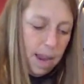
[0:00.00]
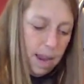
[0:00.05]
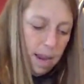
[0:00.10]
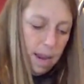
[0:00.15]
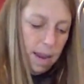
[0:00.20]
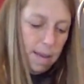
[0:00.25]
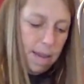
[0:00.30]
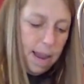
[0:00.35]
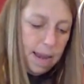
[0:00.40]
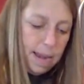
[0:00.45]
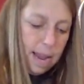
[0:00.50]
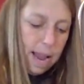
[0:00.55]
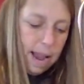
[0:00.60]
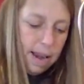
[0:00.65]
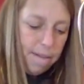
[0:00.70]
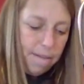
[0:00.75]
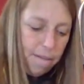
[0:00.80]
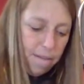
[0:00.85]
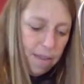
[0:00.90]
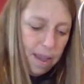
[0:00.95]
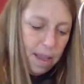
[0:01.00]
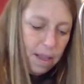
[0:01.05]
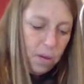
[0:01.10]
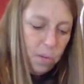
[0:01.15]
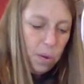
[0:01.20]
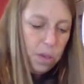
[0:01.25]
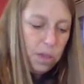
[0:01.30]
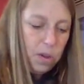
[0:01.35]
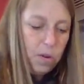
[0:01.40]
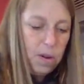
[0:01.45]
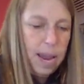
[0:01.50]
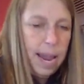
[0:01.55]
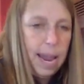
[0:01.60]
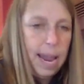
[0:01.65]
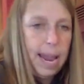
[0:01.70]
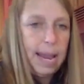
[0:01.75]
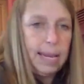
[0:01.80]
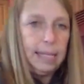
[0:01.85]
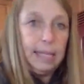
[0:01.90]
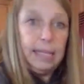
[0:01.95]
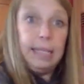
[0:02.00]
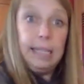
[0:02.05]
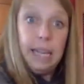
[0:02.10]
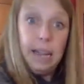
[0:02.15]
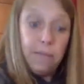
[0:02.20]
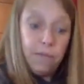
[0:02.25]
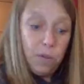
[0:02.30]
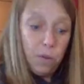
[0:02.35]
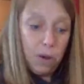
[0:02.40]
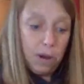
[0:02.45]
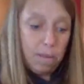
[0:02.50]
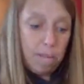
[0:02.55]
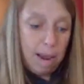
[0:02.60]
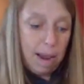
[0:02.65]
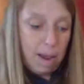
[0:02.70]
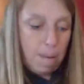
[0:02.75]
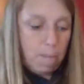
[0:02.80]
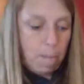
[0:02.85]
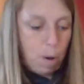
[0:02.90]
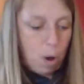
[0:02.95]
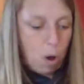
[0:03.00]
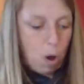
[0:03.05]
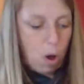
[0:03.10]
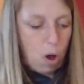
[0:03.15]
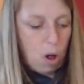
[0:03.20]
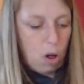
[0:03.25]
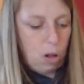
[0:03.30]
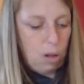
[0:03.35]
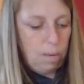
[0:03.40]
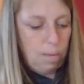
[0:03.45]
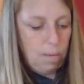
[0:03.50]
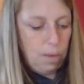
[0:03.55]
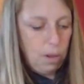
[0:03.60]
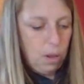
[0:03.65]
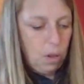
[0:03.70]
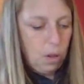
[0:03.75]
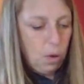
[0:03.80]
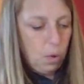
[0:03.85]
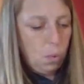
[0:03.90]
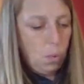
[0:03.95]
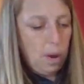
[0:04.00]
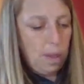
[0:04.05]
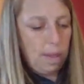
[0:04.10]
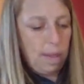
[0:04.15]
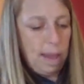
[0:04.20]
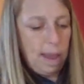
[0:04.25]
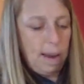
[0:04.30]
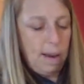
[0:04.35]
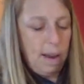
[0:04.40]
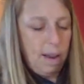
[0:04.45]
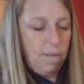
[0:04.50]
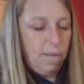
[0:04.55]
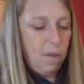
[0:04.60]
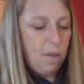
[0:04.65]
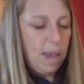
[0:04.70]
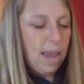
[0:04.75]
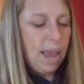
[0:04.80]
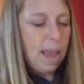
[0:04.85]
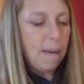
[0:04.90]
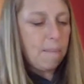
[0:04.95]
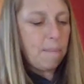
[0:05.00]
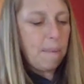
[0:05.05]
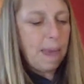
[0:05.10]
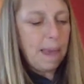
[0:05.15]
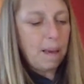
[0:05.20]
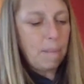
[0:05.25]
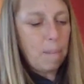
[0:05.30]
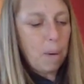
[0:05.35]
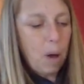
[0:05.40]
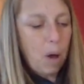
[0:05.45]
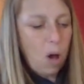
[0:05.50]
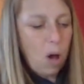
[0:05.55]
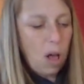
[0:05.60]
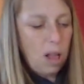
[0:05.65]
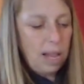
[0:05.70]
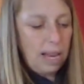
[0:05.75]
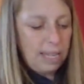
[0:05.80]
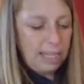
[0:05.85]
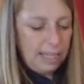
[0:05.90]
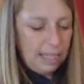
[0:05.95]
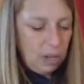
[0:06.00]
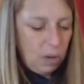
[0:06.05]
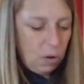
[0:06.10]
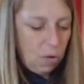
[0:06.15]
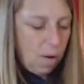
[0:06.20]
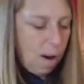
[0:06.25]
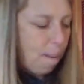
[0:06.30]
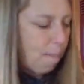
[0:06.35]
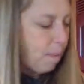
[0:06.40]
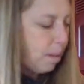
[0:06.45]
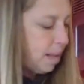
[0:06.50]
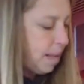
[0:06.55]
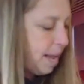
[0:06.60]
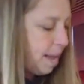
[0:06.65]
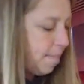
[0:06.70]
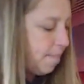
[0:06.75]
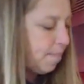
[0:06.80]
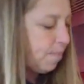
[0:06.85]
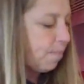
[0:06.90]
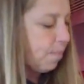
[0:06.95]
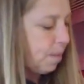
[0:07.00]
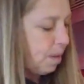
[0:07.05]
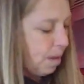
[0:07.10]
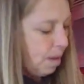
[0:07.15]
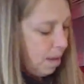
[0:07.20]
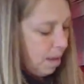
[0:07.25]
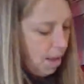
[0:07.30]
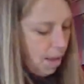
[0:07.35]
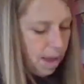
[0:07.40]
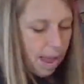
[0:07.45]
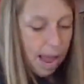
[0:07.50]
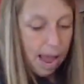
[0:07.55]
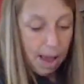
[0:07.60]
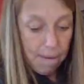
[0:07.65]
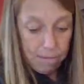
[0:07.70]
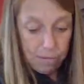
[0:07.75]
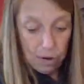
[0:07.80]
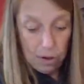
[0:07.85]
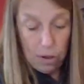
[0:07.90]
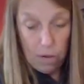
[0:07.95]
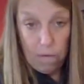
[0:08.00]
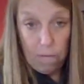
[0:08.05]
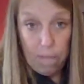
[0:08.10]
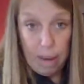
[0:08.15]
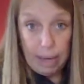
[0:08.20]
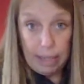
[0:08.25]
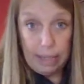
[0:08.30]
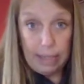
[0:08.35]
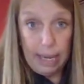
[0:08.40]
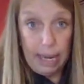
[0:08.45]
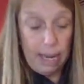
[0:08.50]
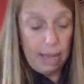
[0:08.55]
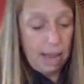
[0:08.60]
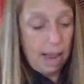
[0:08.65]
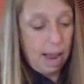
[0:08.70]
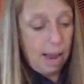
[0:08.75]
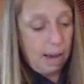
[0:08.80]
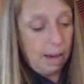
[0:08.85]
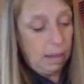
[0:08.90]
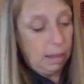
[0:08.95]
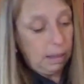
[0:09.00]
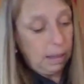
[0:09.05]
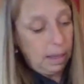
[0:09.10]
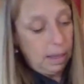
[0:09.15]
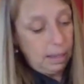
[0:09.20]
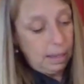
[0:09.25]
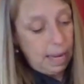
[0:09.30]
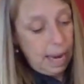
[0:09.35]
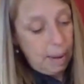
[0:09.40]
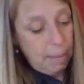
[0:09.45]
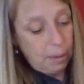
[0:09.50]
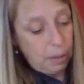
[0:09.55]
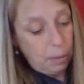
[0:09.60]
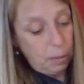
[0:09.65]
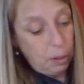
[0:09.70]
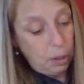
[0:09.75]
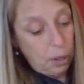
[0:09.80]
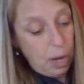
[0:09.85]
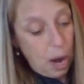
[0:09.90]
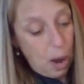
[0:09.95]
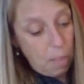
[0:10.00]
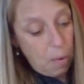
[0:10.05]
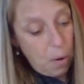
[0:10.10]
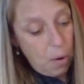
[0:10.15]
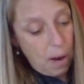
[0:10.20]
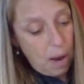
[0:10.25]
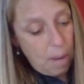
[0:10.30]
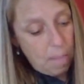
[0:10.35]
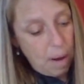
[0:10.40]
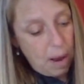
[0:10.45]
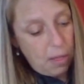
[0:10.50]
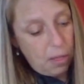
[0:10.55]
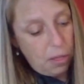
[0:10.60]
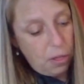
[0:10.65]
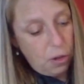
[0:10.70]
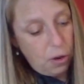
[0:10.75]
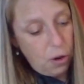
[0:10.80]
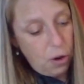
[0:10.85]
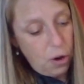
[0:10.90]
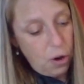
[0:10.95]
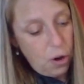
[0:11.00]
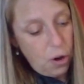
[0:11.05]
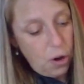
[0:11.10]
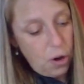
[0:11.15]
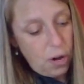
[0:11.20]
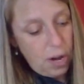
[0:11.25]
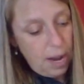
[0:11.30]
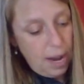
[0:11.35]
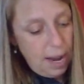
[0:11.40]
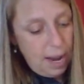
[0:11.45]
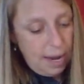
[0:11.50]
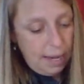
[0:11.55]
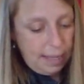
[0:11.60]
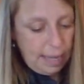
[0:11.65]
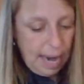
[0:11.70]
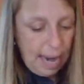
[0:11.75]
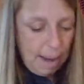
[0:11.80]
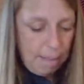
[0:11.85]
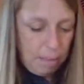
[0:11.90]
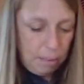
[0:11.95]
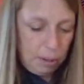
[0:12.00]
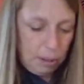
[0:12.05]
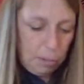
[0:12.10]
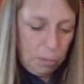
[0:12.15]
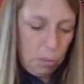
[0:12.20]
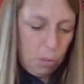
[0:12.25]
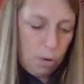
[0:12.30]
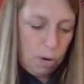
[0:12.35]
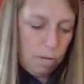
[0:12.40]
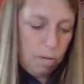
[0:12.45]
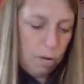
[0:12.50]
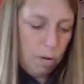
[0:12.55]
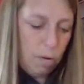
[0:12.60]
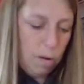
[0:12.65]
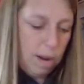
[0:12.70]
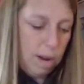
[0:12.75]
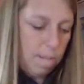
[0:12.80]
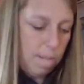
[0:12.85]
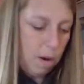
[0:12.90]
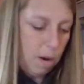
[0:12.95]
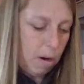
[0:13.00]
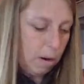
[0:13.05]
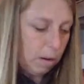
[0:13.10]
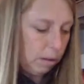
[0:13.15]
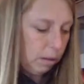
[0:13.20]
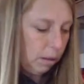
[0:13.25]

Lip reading: and then kind of feel it with your hands and see if you can make a ball with it. If you can't make a ball and it's still crumbly after you've mixed in that tablespoon, so now I'm going on my 3rd tablespoon of creamer.